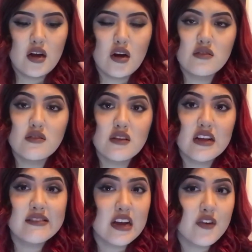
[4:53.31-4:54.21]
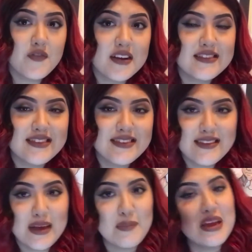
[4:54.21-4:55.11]
Also, like, sacrifices
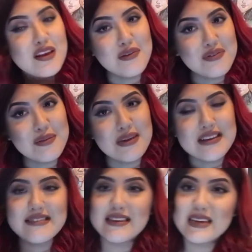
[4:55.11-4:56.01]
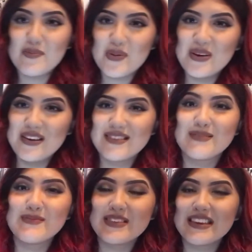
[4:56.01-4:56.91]
like me losing my sleep or
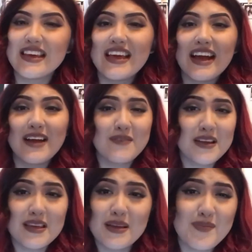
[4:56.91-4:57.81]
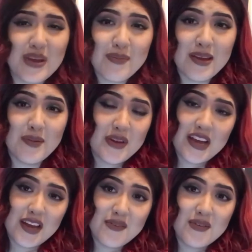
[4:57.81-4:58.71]
something. I'd rather him wake me up.
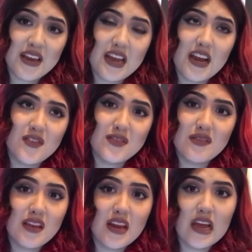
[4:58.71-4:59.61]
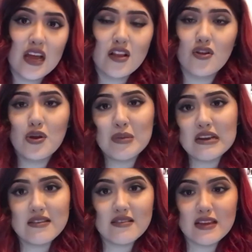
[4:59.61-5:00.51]
Like, I don't really care losing like 30
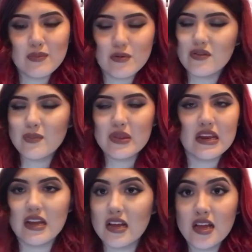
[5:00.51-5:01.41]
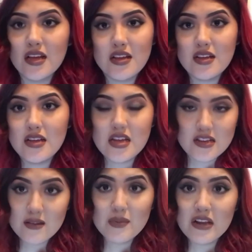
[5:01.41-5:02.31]
minutes of sleep or something. Like,
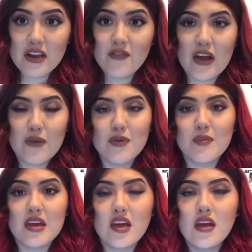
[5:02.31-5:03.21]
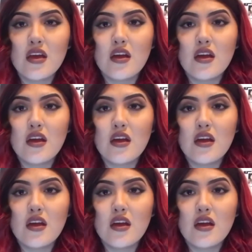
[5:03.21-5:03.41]
it's completely fine with me.